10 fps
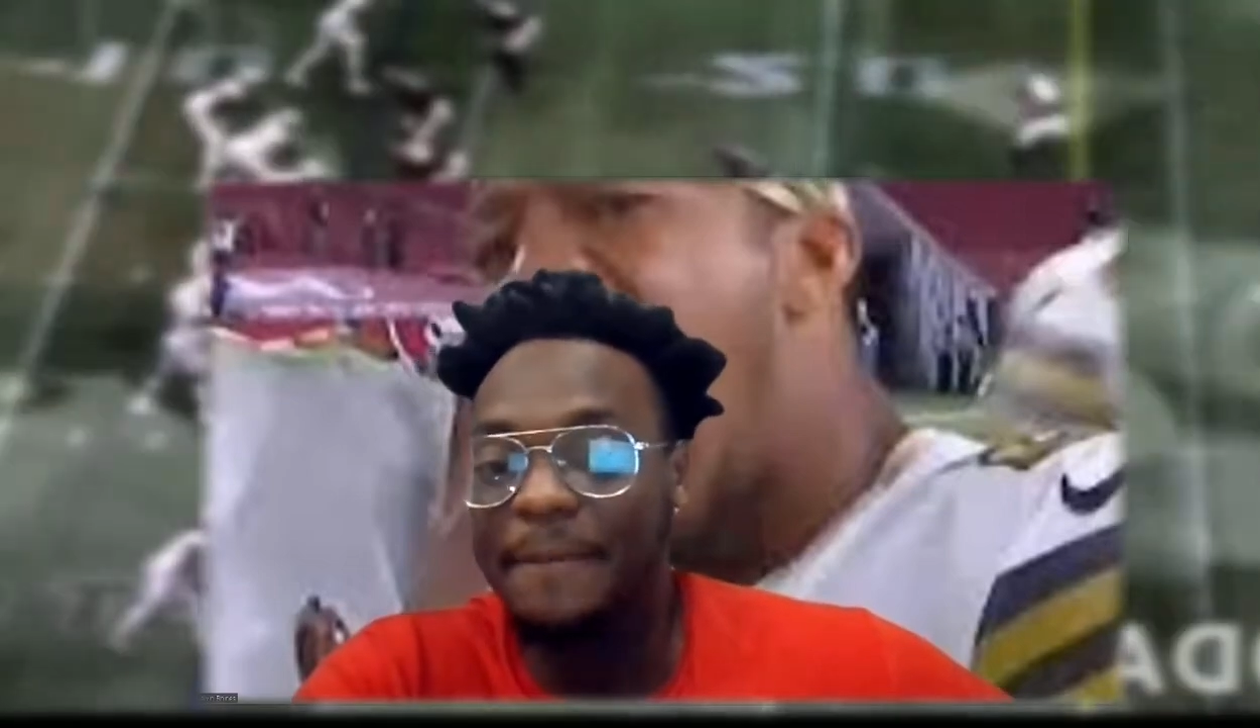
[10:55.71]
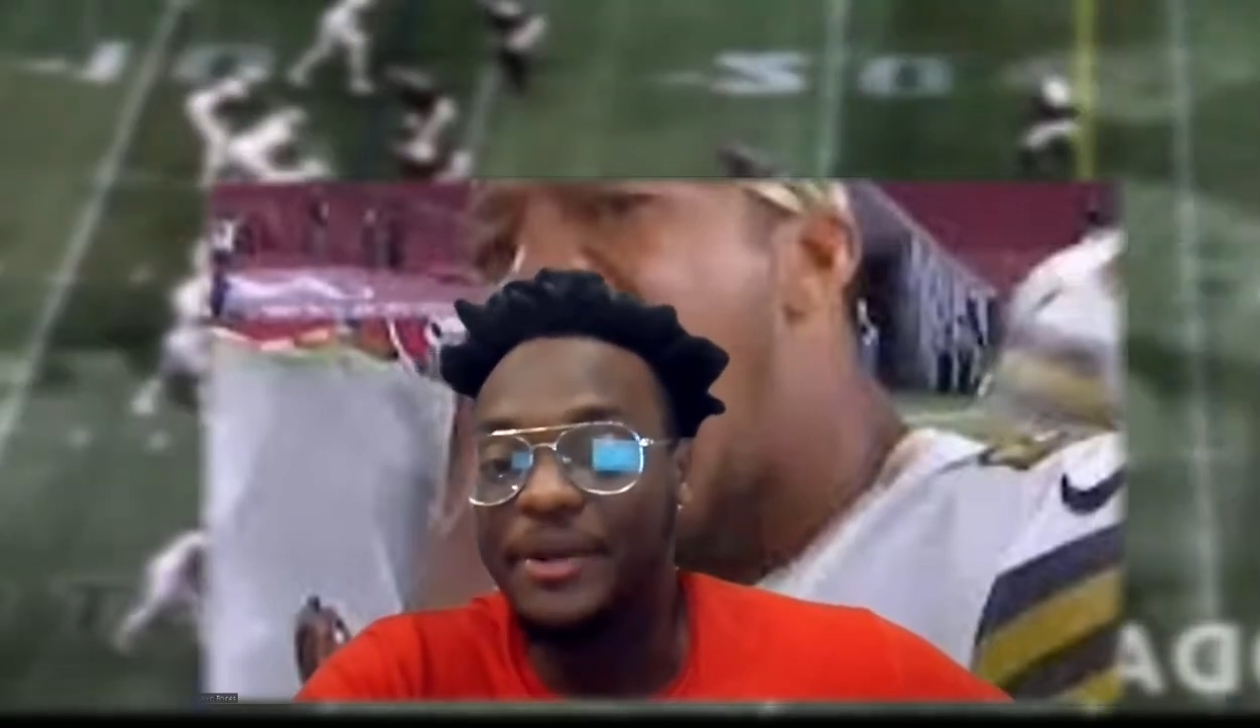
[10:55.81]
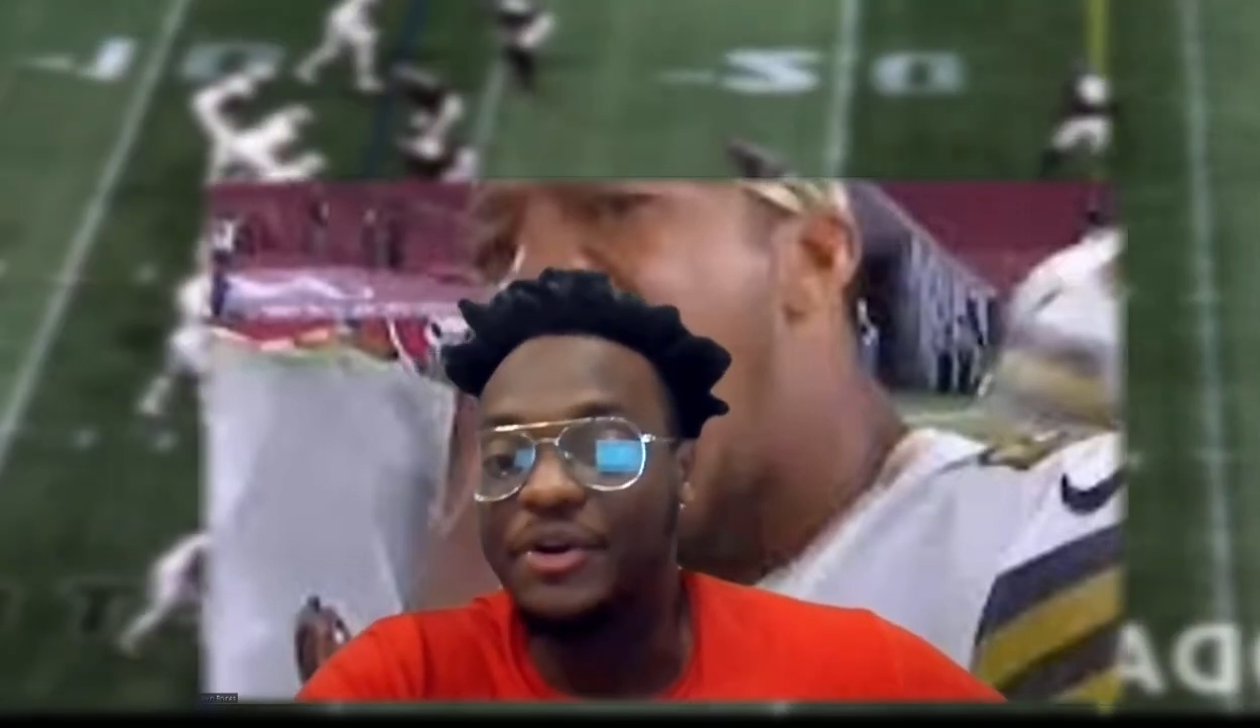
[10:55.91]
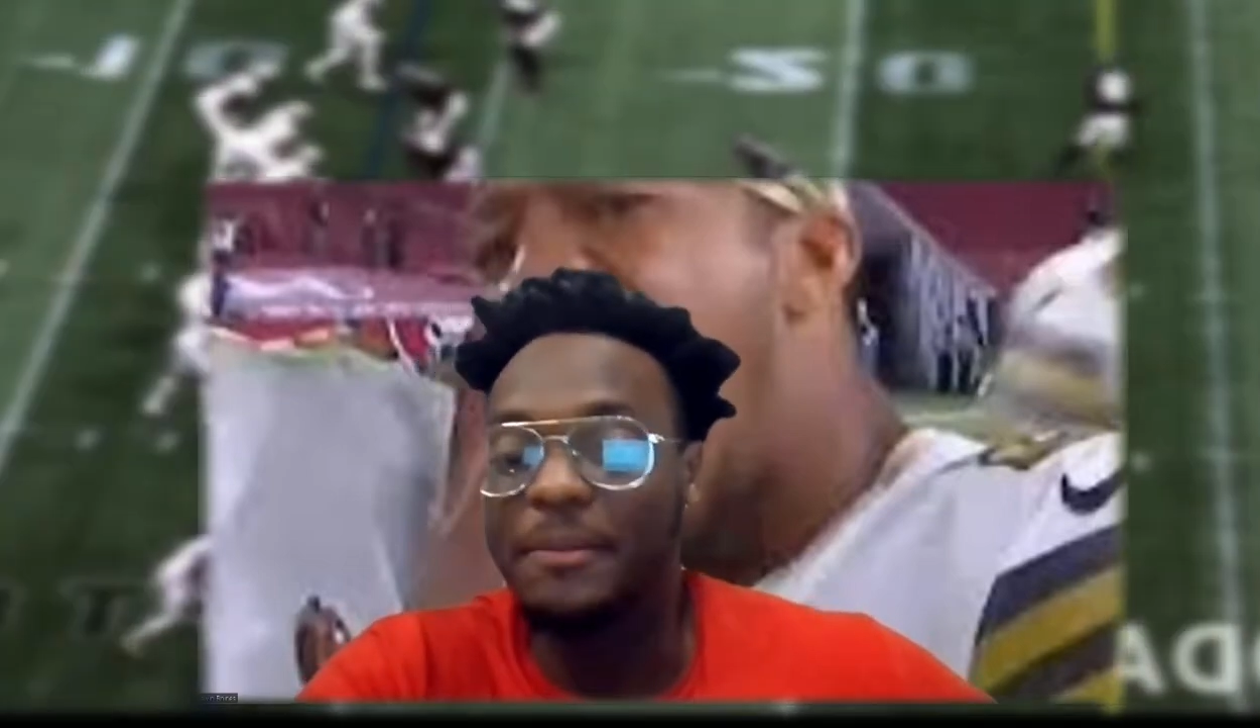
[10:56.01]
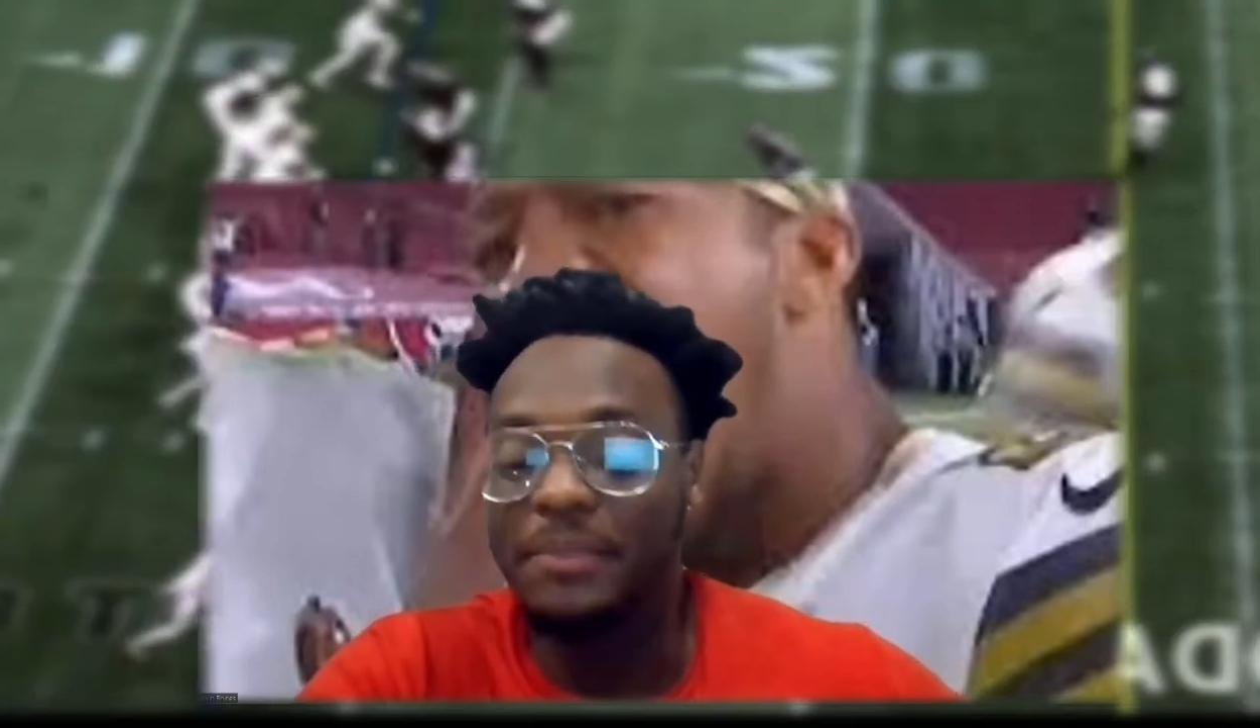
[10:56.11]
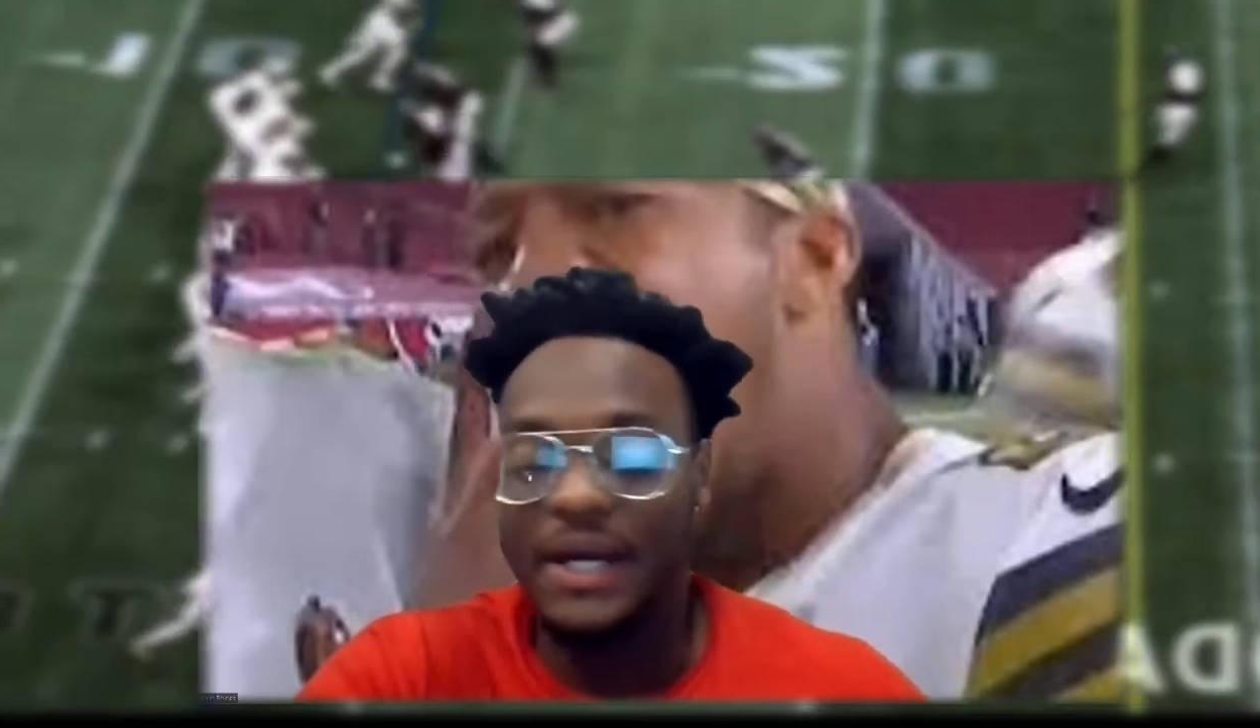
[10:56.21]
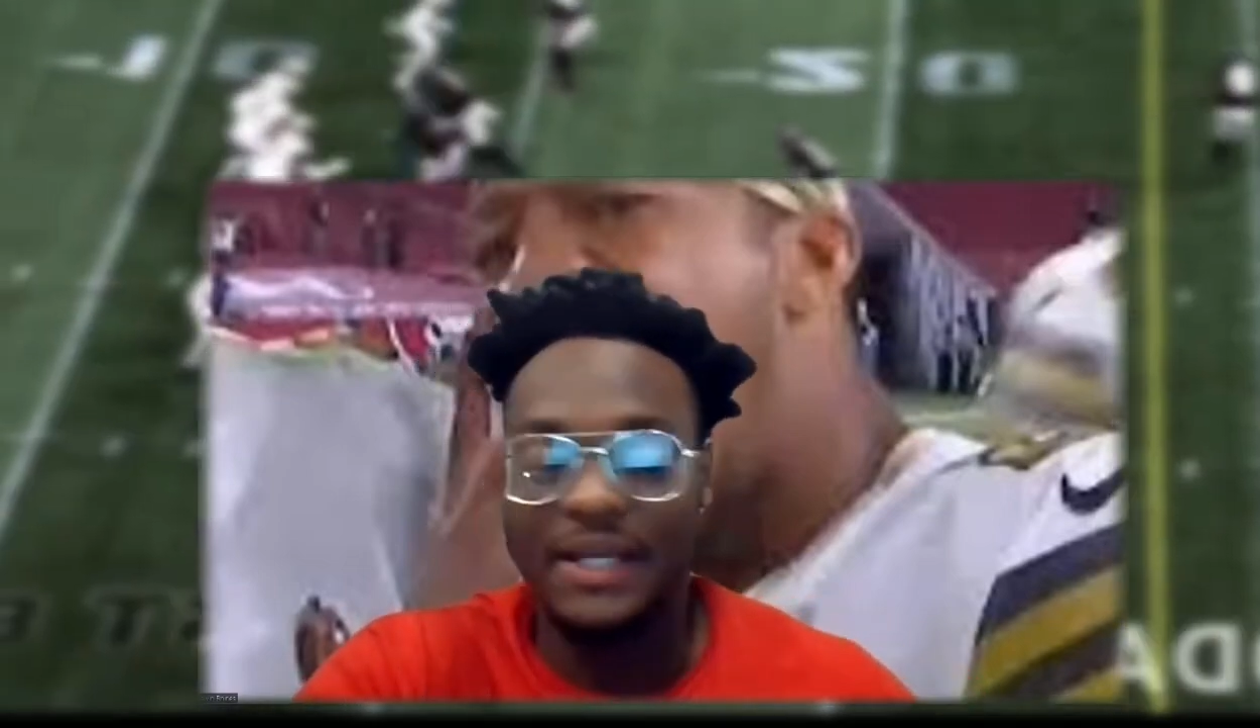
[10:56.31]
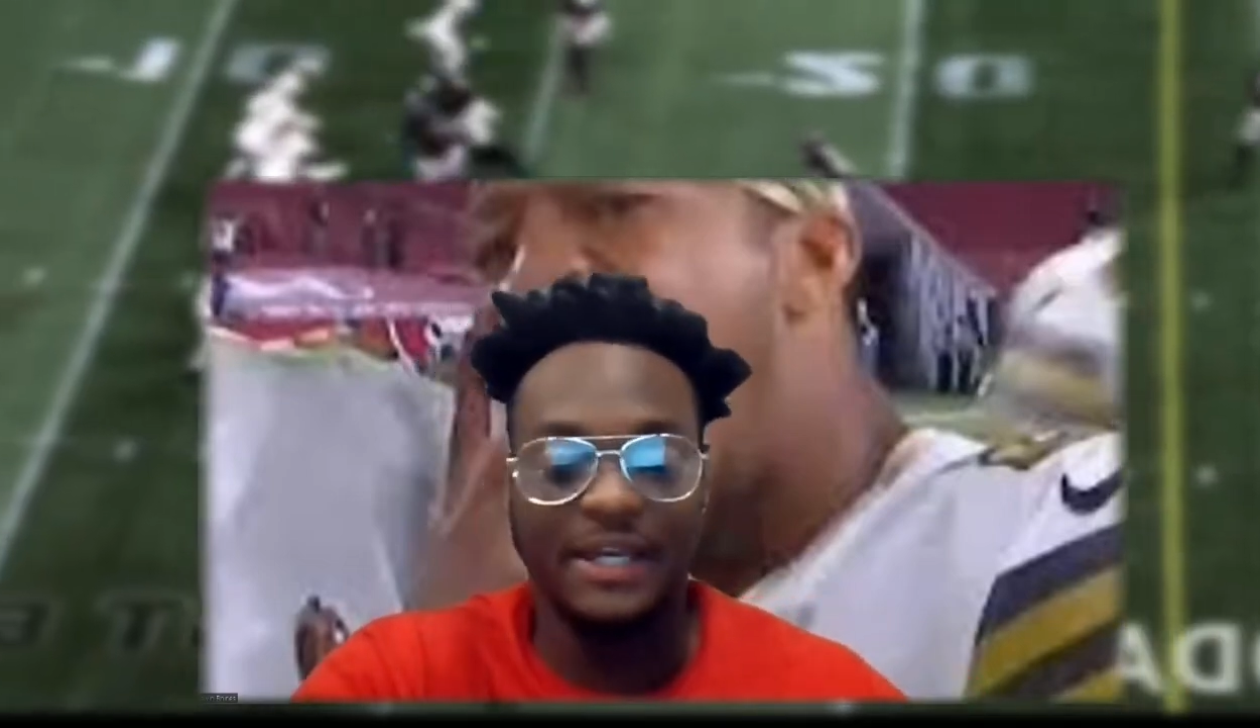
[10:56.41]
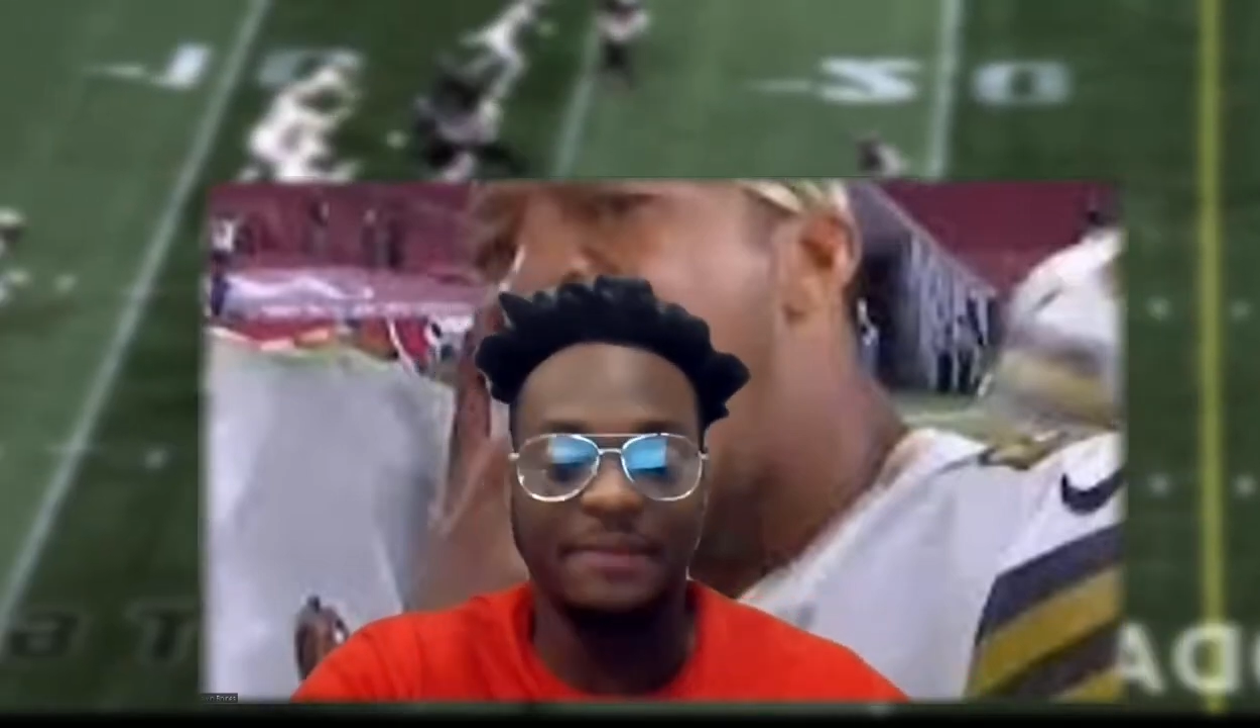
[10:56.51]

better at blocking.